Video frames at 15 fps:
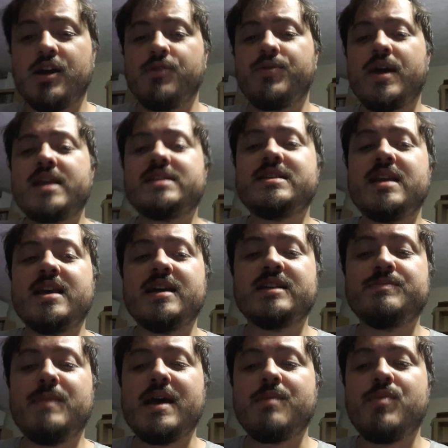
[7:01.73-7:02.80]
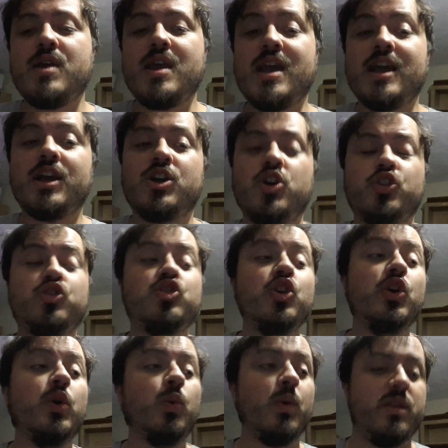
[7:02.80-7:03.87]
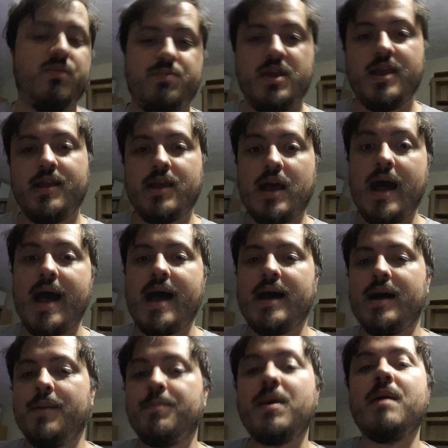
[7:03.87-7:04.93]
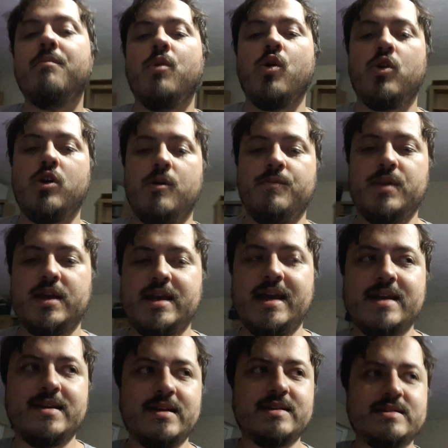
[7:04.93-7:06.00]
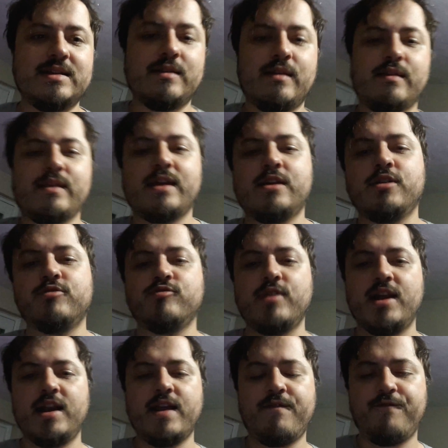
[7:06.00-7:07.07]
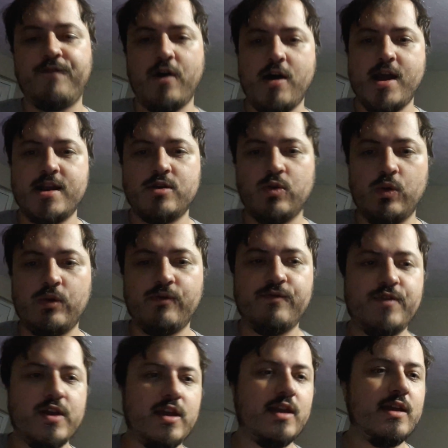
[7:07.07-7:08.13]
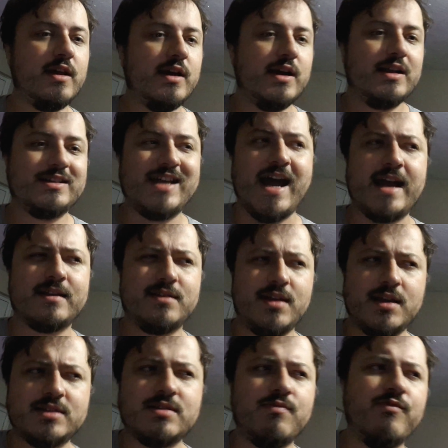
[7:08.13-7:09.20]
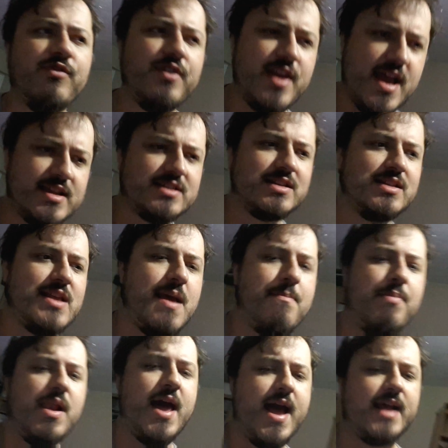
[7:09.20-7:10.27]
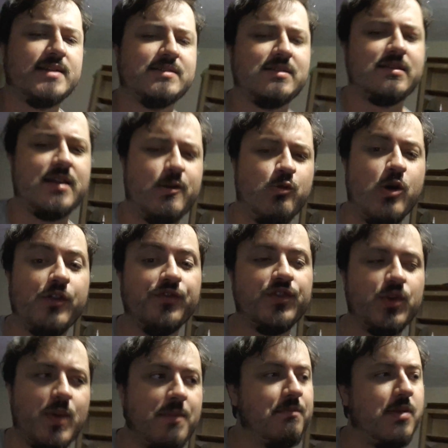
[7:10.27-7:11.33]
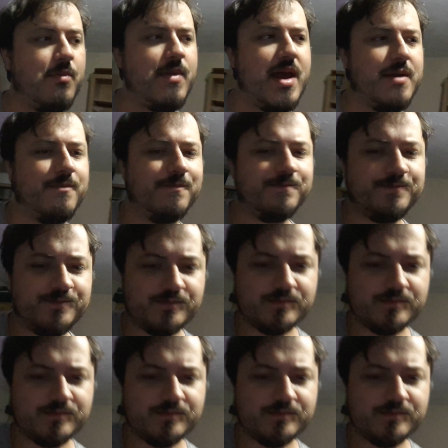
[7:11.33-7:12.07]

you know, they see it as maybe it could do with being a bit more complicated, so that they could really find all of the tactics and finesse to their plans that they want to implement.